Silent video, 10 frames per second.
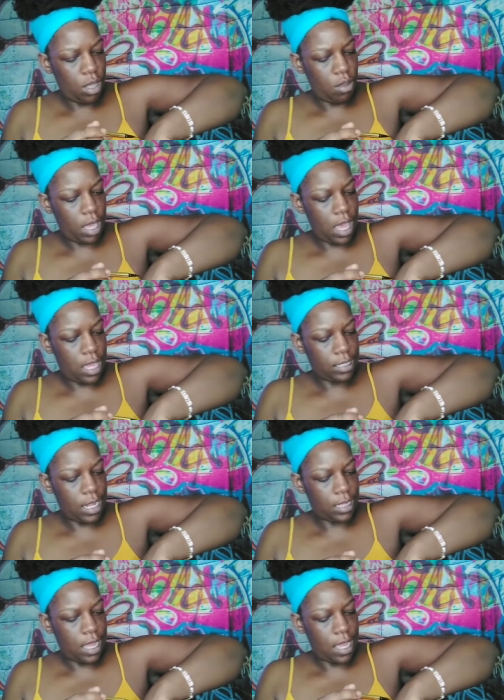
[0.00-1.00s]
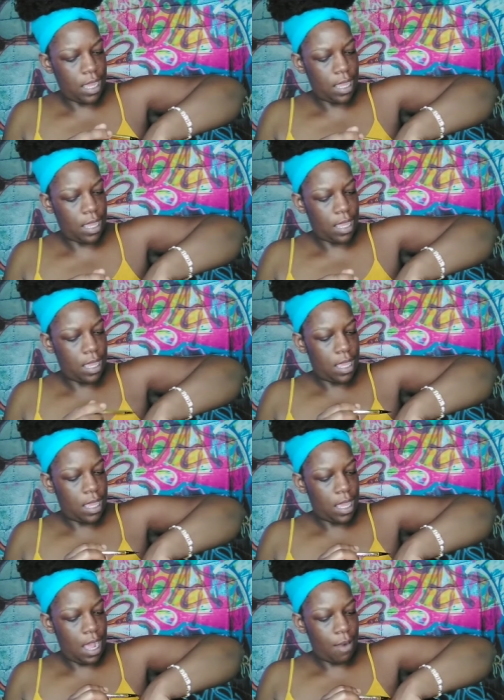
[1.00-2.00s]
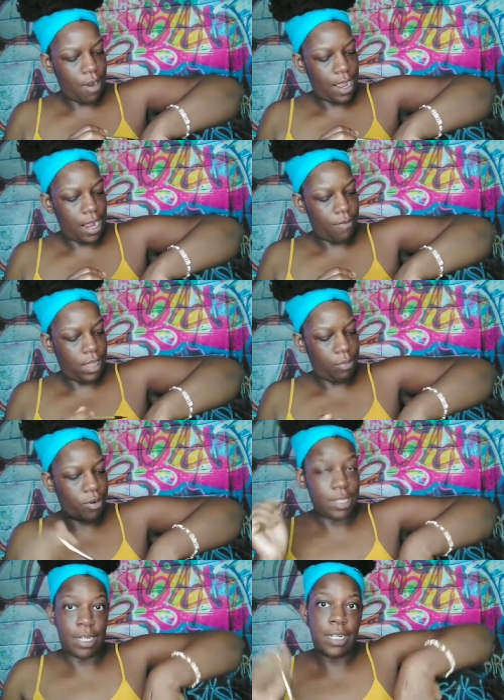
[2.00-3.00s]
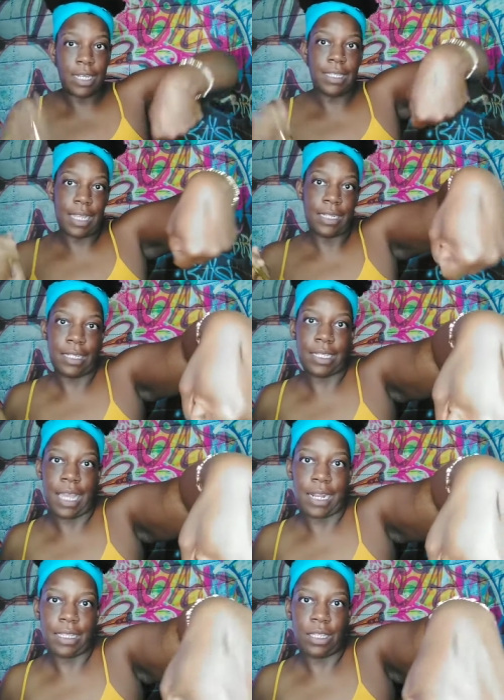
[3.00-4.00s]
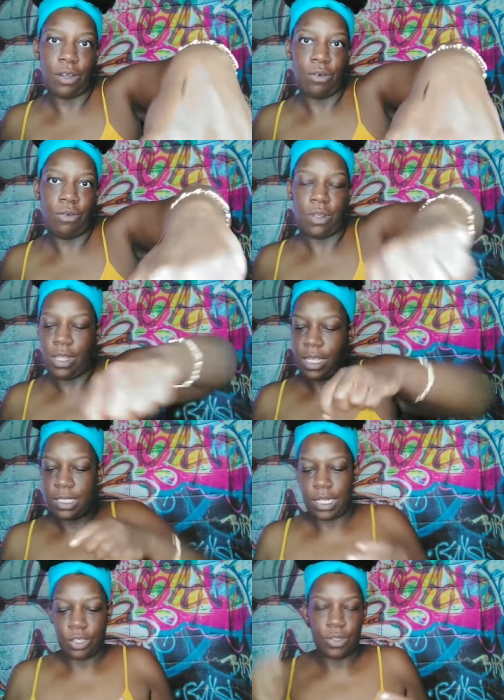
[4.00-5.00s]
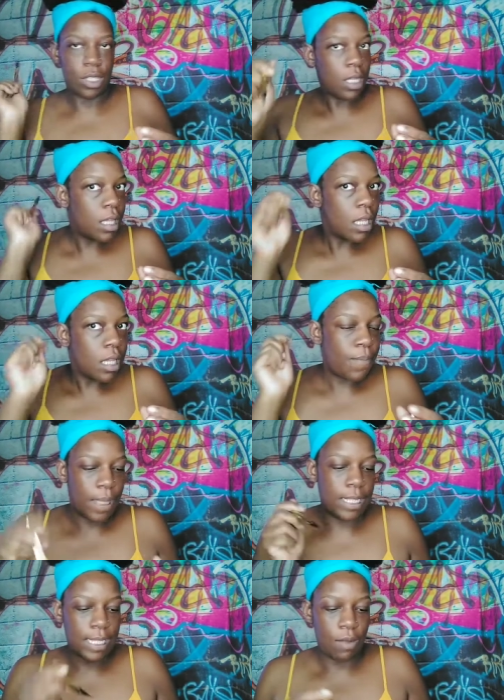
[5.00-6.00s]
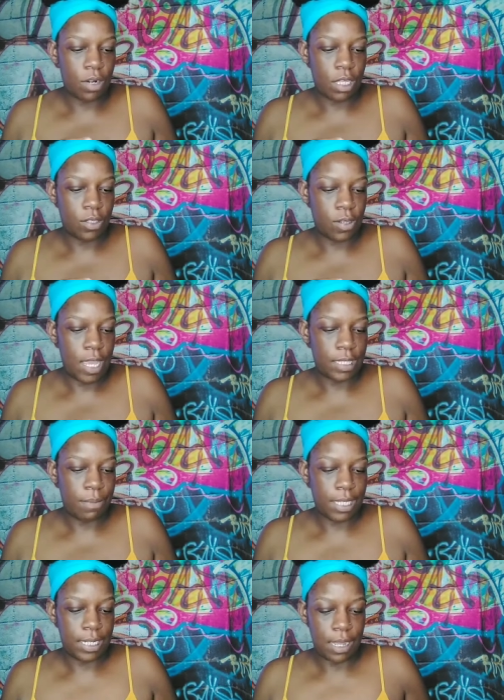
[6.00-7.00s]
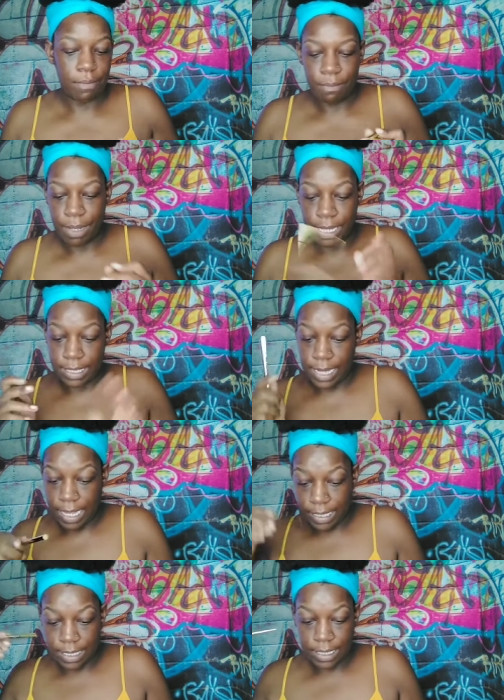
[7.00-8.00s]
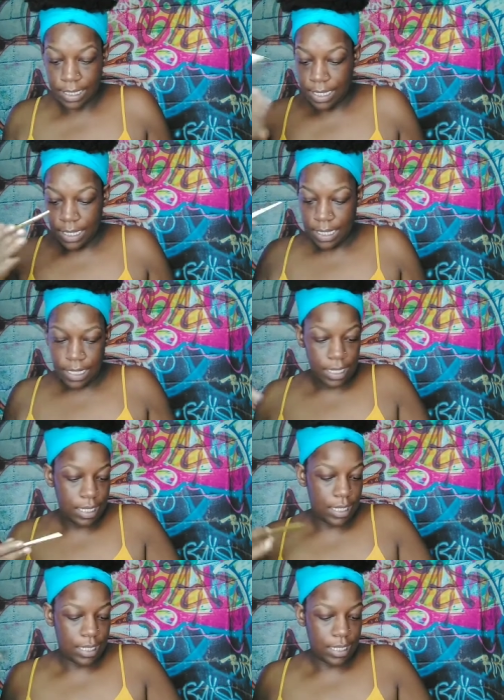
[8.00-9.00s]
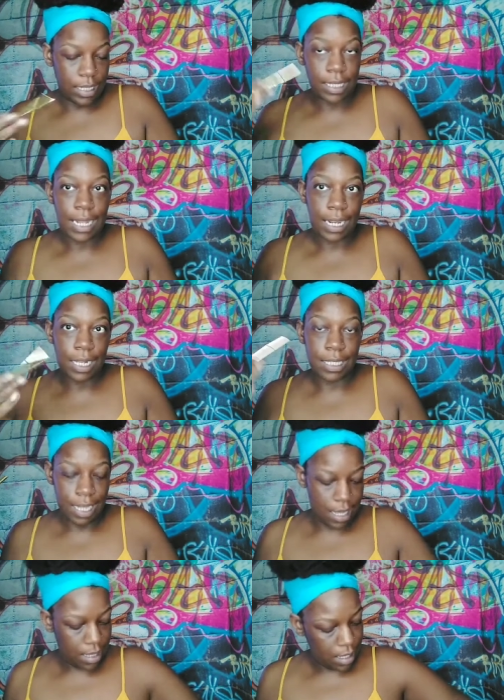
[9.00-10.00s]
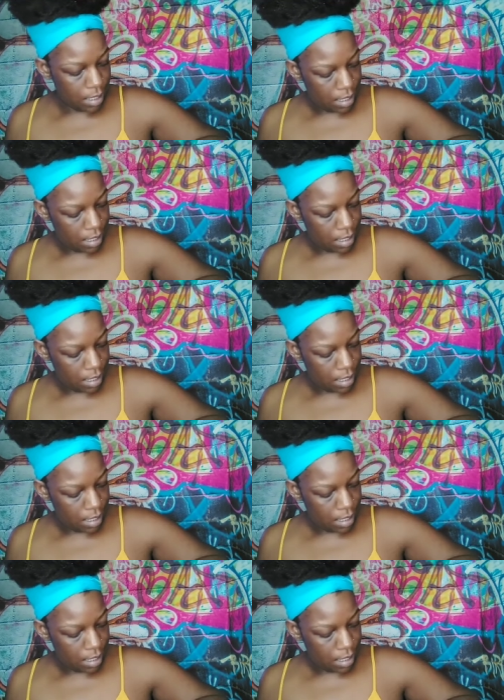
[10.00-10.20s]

Okay, it's not that. I probably gotta really press on it because I just got it, so it's not juicy and it's got one of those, so it has to mix it up. But it's a nice, it's not gonna tug.